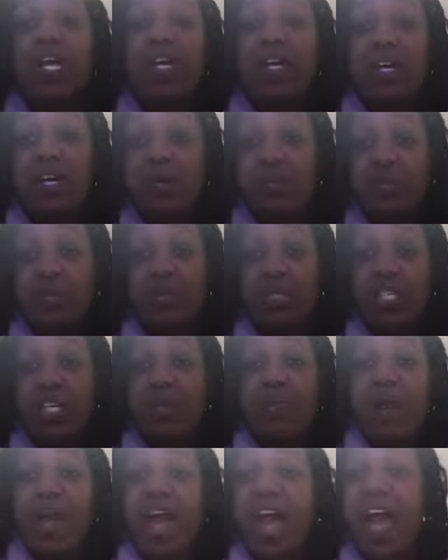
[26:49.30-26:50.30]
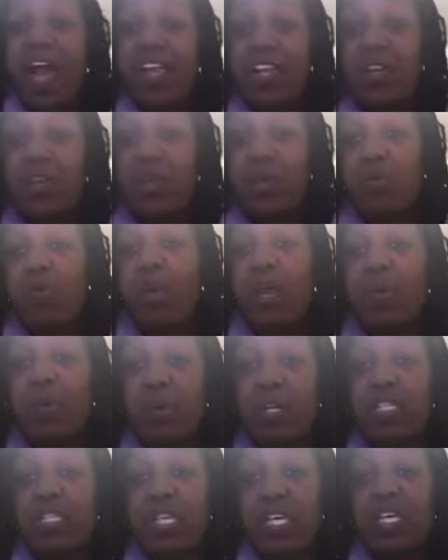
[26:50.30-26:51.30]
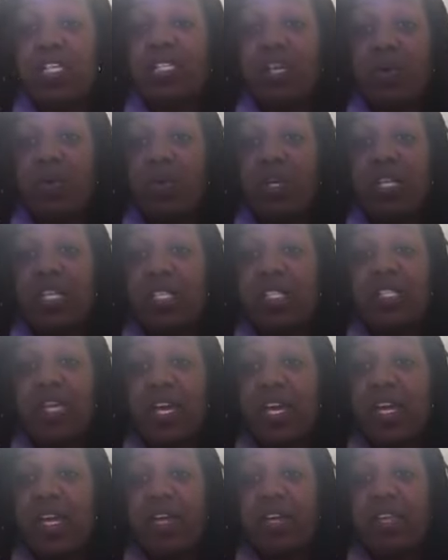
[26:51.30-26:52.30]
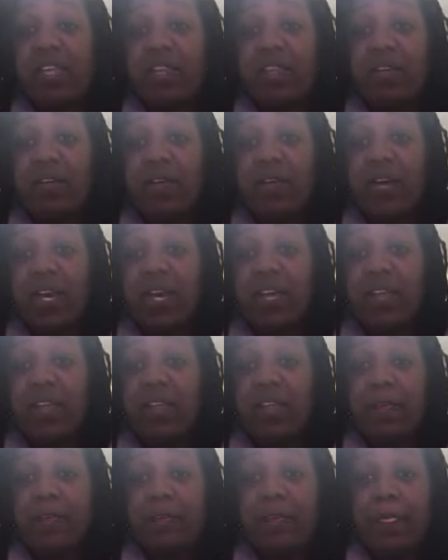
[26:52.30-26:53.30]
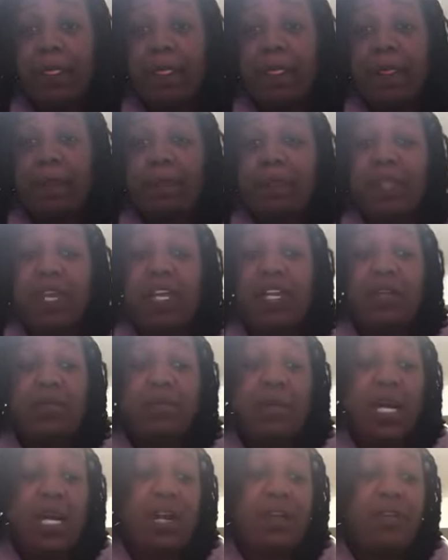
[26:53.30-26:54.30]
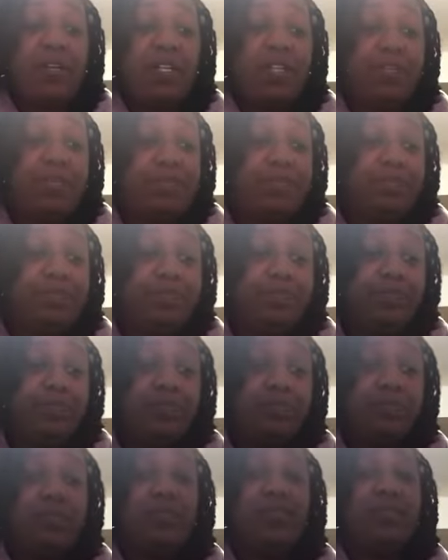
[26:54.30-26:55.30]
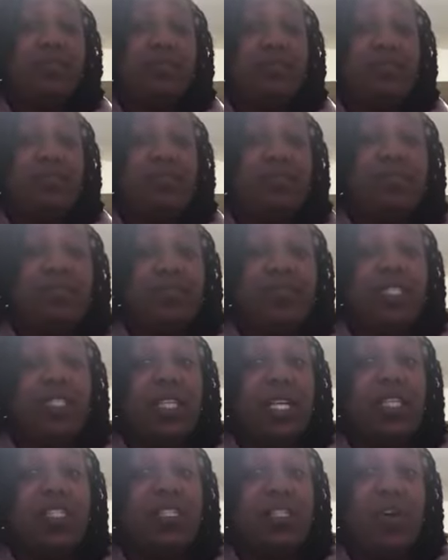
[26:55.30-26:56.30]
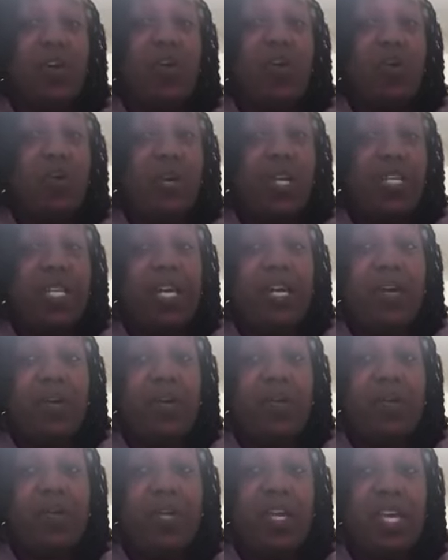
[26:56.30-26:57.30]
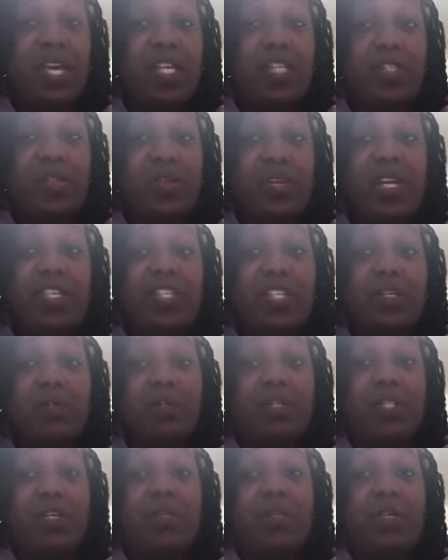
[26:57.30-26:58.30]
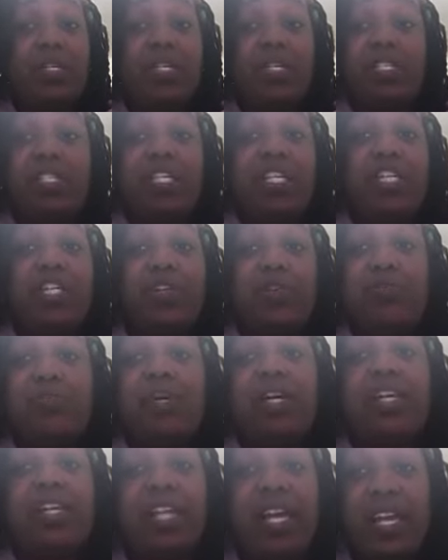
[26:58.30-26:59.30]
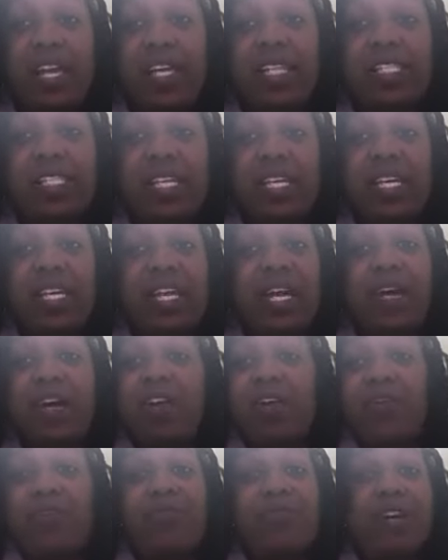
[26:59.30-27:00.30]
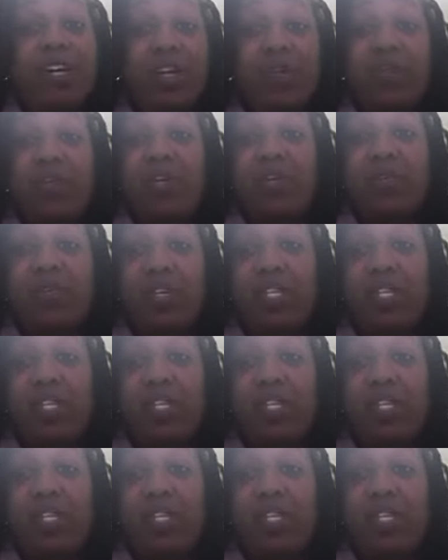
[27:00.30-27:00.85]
it comes with them. I know what I wanted to say because I wanted to say it, okay? And Byron sliced it all the way down. So that's to be continued. But like I said, I don't fucking want to